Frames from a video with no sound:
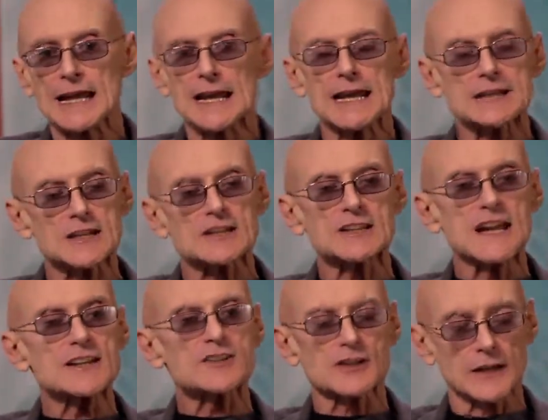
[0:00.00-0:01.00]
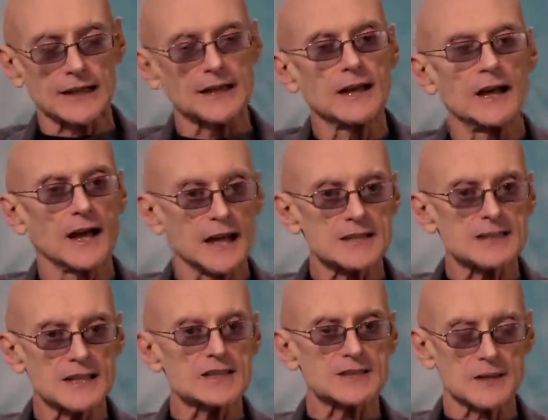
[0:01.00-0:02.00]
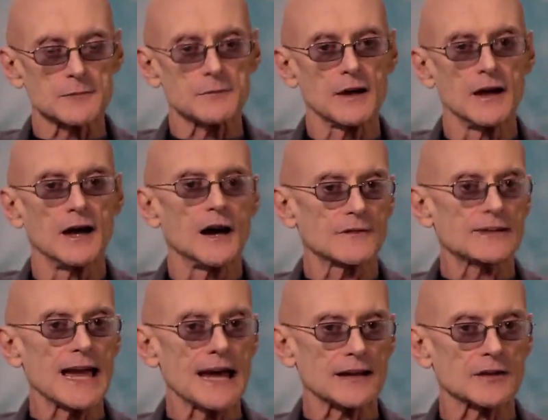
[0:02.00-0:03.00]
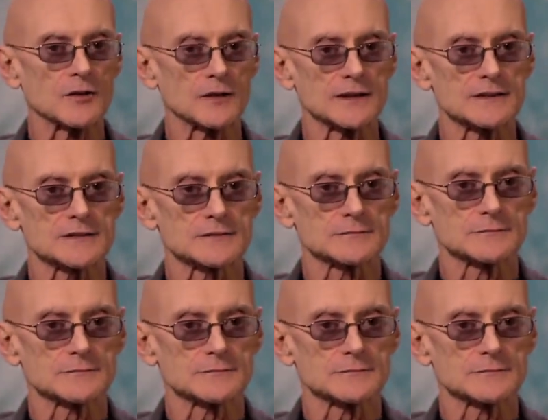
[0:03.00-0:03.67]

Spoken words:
is essentially a system of categories."